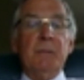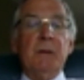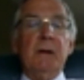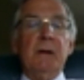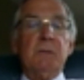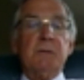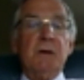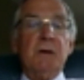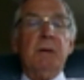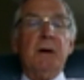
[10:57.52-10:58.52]
it was
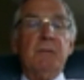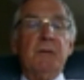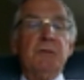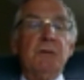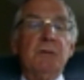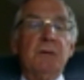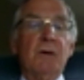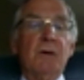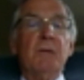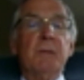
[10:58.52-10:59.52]
done by virtue to
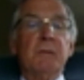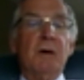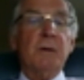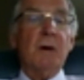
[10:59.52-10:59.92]
common